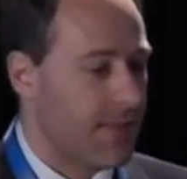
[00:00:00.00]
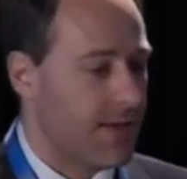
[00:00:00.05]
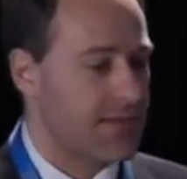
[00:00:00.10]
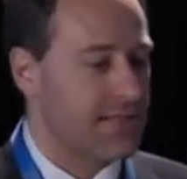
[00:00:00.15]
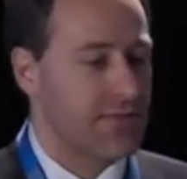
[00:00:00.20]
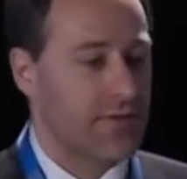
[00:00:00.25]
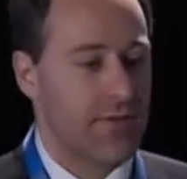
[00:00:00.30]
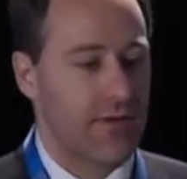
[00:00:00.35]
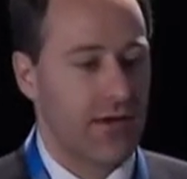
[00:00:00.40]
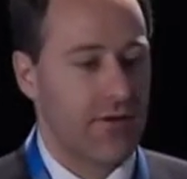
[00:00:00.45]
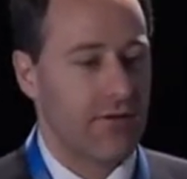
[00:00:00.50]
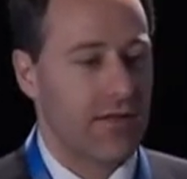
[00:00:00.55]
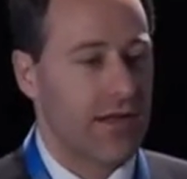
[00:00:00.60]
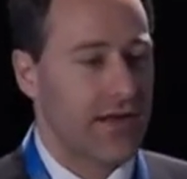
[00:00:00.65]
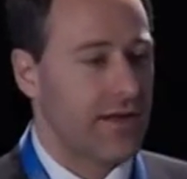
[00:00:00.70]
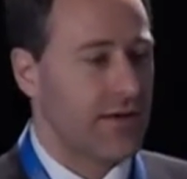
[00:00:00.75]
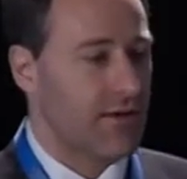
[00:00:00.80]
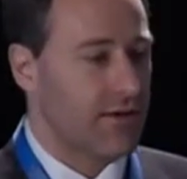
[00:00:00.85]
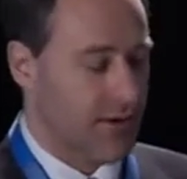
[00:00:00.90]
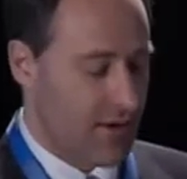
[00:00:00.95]
So the
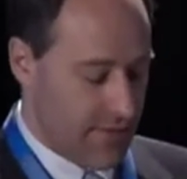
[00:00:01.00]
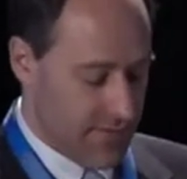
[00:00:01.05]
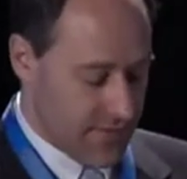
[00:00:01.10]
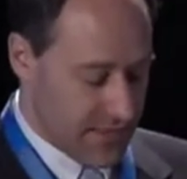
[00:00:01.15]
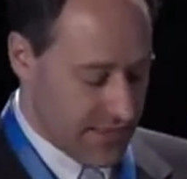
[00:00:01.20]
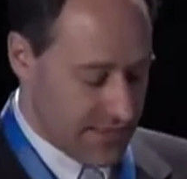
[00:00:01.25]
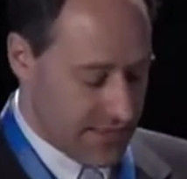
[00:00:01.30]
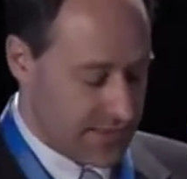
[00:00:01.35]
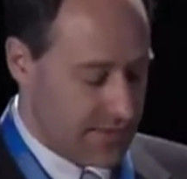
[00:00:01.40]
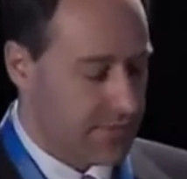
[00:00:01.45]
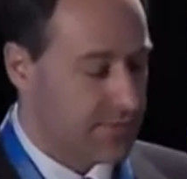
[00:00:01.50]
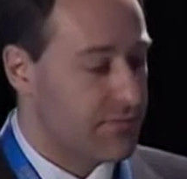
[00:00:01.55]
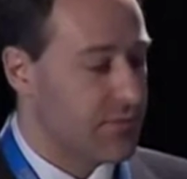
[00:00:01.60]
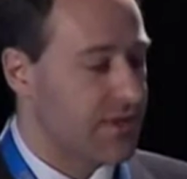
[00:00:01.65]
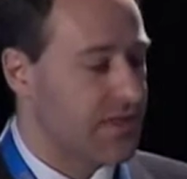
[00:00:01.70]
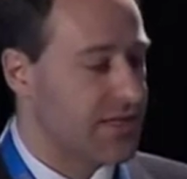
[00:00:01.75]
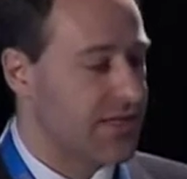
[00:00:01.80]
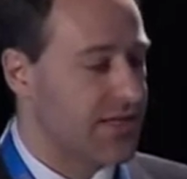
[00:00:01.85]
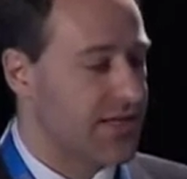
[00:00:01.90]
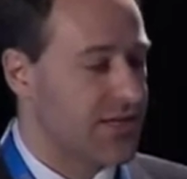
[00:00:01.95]
outline of this
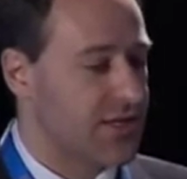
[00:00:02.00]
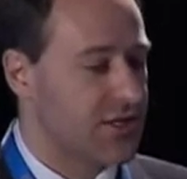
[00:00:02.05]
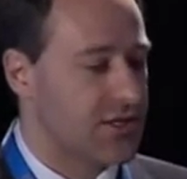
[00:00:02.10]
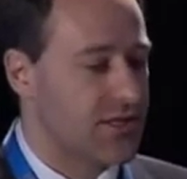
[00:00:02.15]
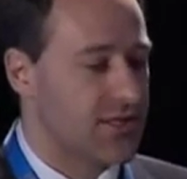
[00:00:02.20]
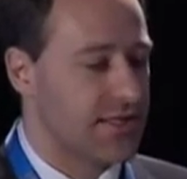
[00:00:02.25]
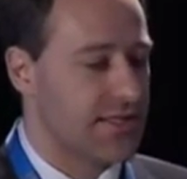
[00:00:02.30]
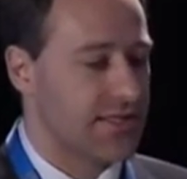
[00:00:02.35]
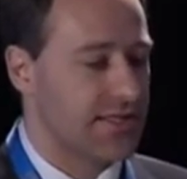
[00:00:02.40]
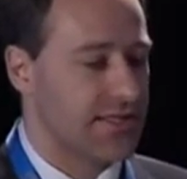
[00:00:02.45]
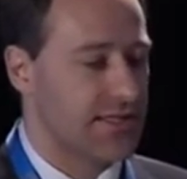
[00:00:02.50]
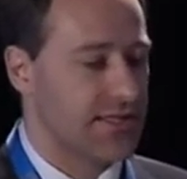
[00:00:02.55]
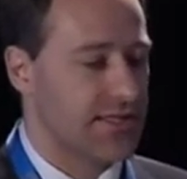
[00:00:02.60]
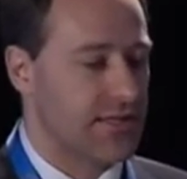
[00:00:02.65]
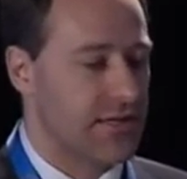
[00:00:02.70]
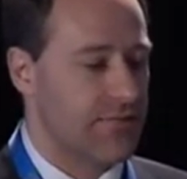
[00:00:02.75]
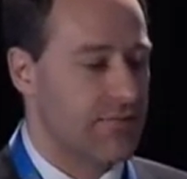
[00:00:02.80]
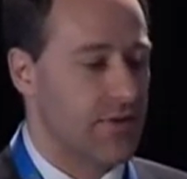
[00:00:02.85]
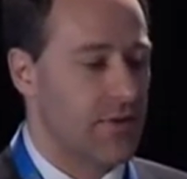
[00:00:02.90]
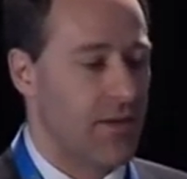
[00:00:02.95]
presentation is
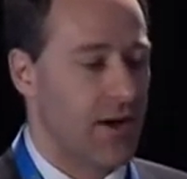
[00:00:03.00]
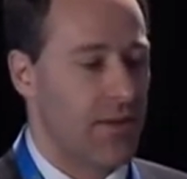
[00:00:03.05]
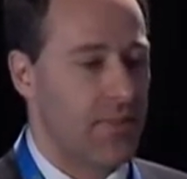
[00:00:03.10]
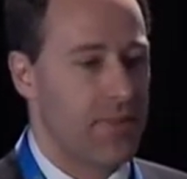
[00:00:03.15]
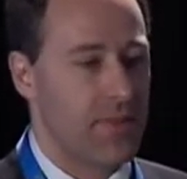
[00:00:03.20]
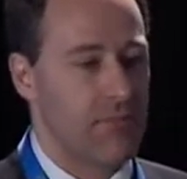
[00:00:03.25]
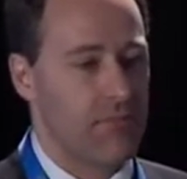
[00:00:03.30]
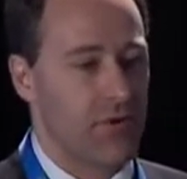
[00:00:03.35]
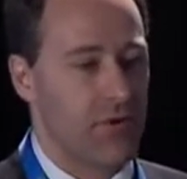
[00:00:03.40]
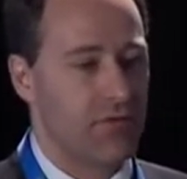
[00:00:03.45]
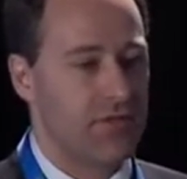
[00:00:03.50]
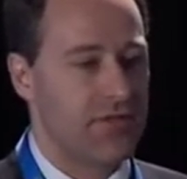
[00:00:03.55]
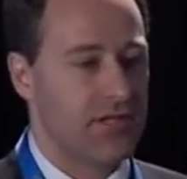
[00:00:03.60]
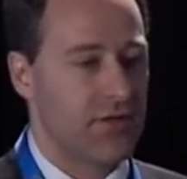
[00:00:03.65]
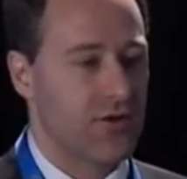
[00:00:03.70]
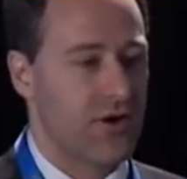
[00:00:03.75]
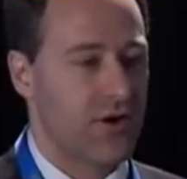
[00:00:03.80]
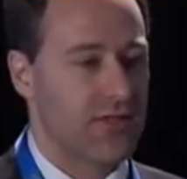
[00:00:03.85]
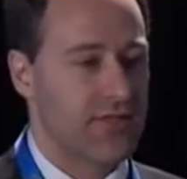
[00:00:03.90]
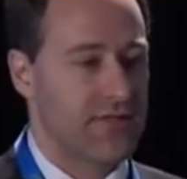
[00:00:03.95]
about the pros and
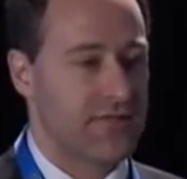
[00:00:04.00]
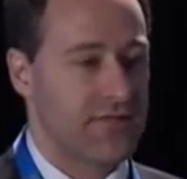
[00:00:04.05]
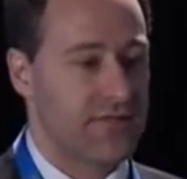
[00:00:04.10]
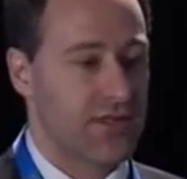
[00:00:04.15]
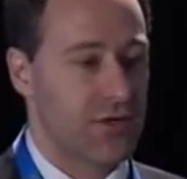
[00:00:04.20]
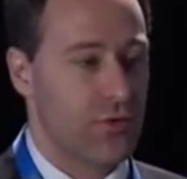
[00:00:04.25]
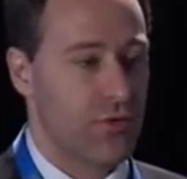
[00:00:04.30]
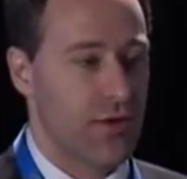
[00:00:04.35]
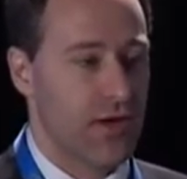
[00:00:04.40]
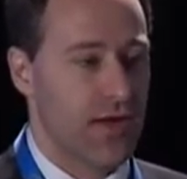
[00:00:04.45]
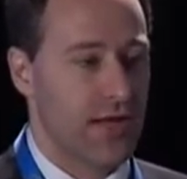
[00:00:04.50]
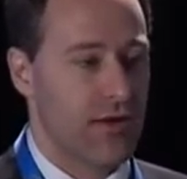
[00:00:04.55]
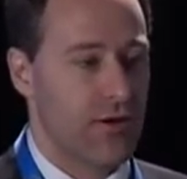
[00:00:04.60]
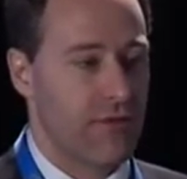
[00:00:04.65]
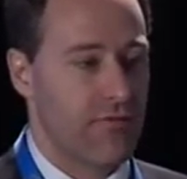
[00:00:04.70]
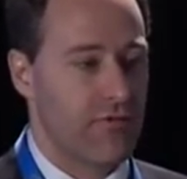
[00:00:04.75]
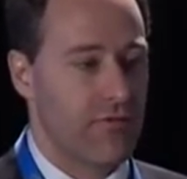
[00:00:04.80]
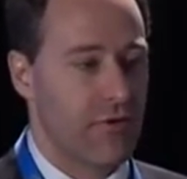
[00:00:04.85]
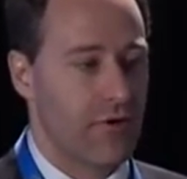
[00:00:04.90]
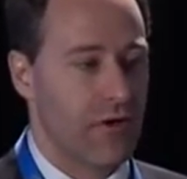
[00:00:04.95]
cons of screening
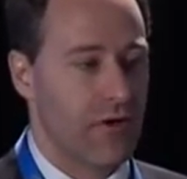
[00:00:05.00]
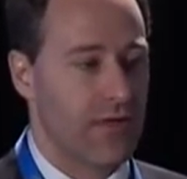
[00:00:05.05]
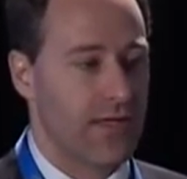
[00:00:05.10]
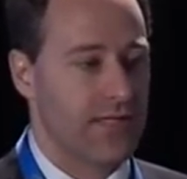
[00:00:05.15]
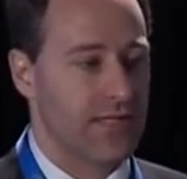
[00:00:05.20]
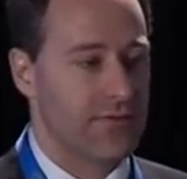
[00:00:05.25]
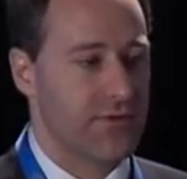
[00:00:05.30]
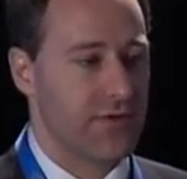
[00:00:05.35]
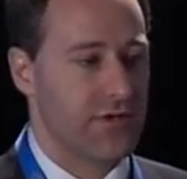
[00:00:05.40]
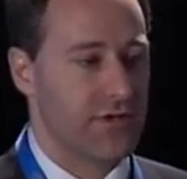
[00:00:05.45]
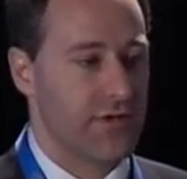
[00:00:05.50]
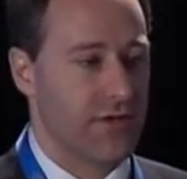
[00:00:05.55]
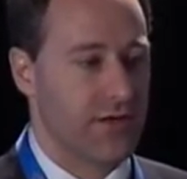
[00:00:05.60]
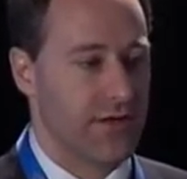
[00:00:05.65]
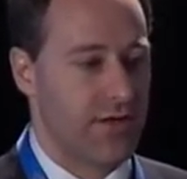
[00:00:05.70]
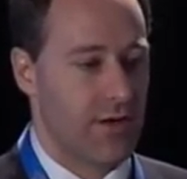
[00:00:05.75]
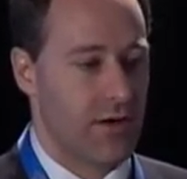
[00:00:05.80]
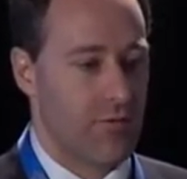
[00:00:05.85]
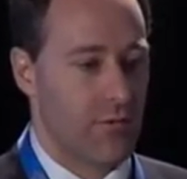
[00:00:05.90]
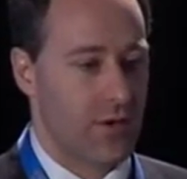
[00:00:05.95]
overall, as we're
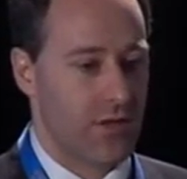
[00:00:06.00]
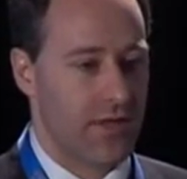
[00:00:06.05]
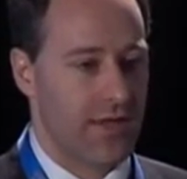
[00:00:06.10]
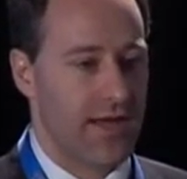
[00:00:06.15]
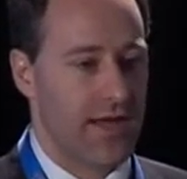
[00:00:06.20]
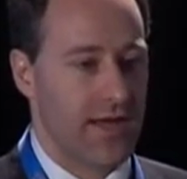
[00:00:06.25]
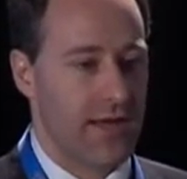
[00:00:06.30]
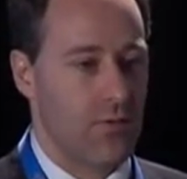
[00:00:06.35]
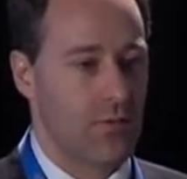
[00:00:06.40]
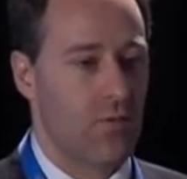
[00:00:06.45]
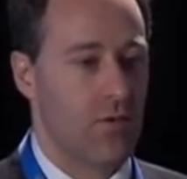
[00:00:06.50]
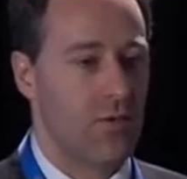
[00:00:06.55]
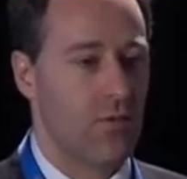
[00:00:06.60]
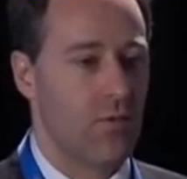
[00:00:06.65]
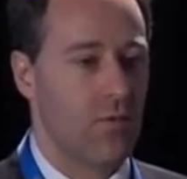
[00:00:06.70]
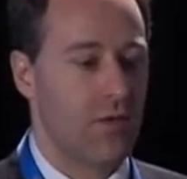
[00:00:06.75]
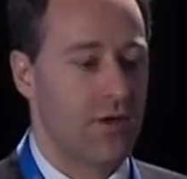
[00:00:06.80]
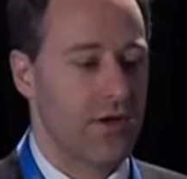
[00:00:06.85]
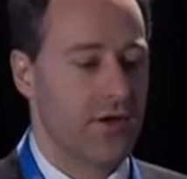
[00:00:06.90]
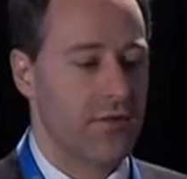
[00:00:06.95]
talking now, what can
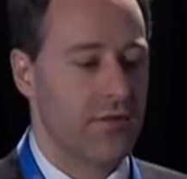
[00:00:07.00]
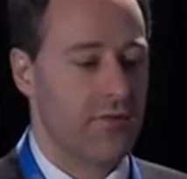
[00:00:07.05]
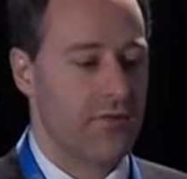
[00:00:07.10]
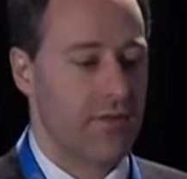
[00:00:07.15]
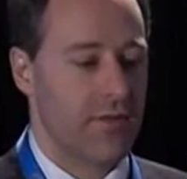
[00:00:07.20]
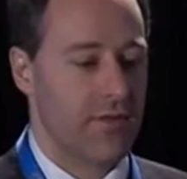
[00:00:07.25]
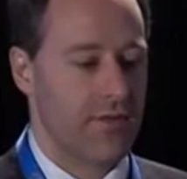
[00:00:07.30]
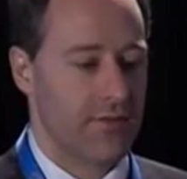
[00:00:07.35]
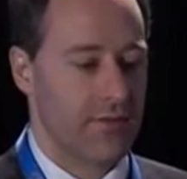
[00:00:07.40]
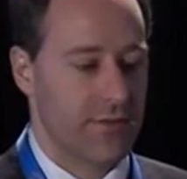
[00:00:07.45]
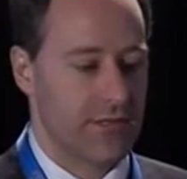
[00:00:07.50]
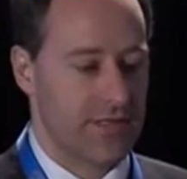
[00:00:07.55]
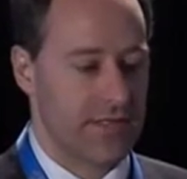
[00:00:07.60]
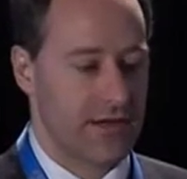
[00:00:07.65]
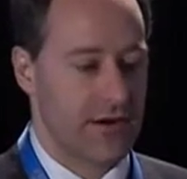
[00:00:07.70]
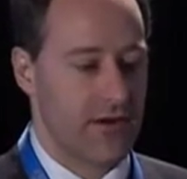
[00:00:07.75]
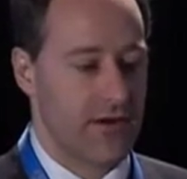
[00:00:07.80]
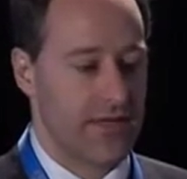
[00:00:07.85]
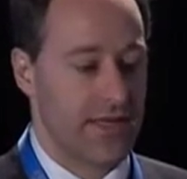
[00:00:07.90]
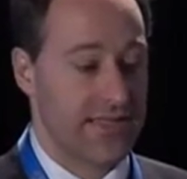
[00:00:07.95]
we do with
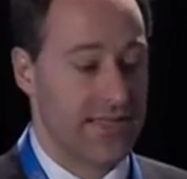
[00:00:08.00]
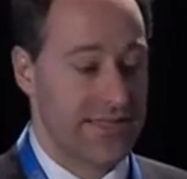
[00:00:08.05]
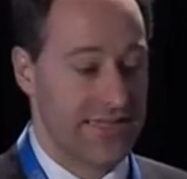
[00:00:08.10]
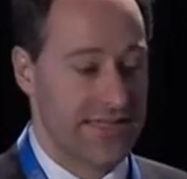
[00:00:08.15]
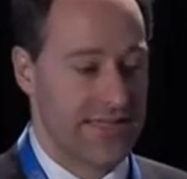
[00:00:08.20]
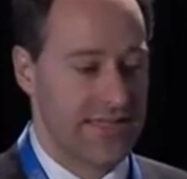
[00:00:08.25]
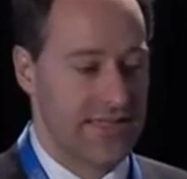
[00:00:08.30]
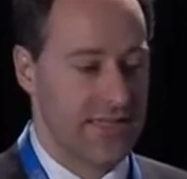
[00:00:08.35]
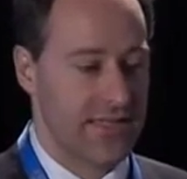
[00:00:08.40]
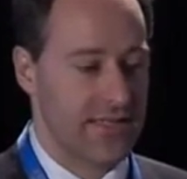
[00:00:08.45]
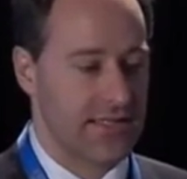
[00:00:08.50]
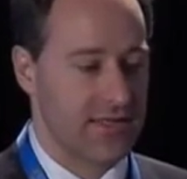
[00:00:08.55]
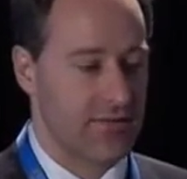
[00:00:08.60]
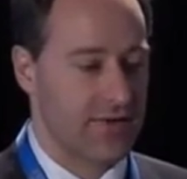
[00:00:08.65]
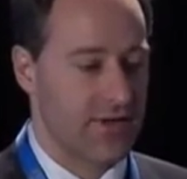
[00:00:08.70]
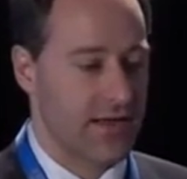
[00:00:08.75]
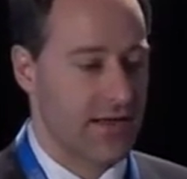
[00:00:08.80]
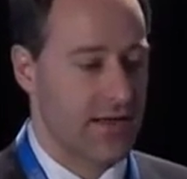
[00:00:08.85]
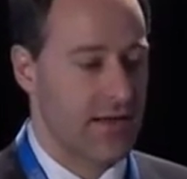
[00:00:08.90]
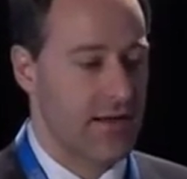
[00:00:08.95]
cardiac CT and
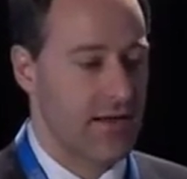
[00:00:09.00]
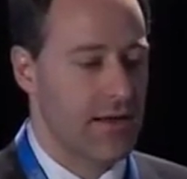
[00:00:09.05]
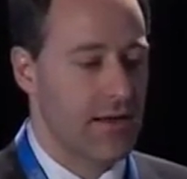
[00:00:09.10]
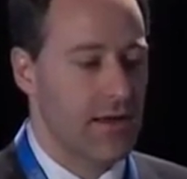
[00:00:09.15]
screening,